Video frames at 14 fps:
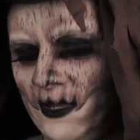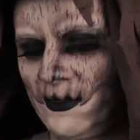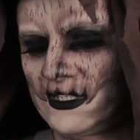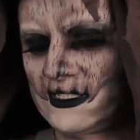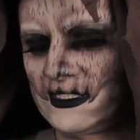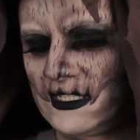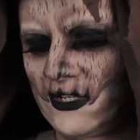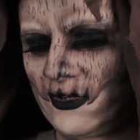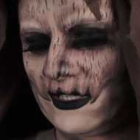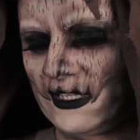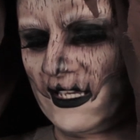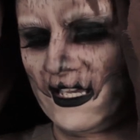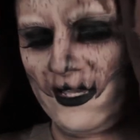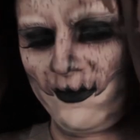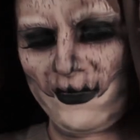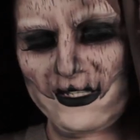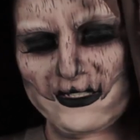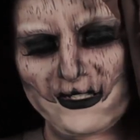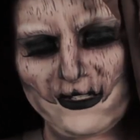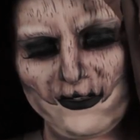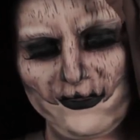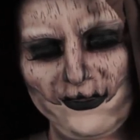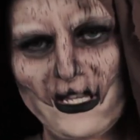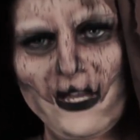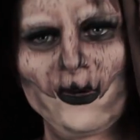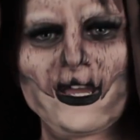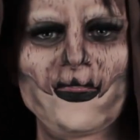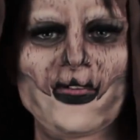I must secretly hate myself.
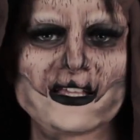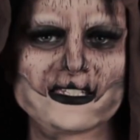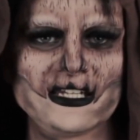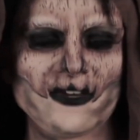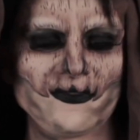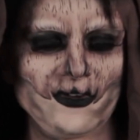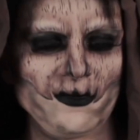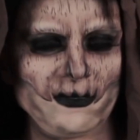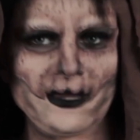Okay, that's enough about me.